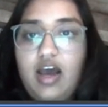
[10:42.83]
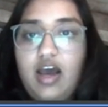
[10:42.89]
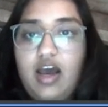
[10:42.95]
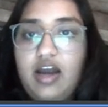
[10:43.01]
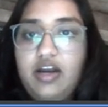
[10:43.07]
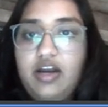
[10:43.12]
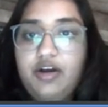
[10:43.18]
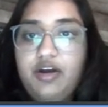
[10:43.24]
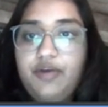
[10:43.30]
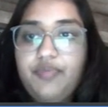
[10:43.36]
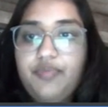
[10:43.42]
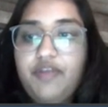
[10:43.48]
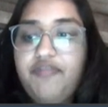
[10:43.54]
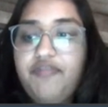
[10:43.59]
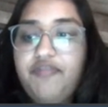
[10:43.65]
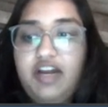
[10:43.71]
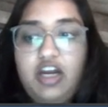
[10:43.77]
And
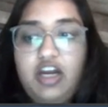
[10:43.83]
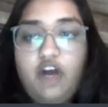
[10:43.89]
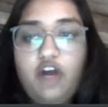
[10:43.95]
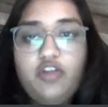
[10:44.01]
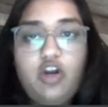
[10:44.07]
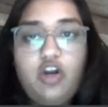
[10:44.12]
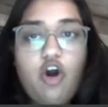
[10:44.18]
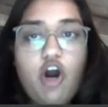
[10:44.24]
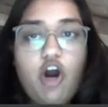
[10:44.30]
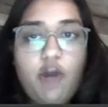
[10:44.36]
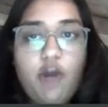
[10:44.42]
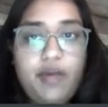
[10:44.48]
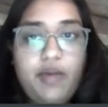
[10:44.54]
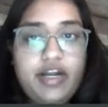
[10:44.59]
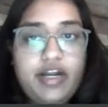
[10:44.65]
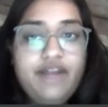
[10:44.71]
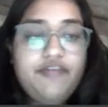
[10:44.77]
if we click on the logout
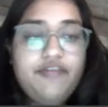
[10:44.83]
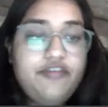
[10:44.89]
button,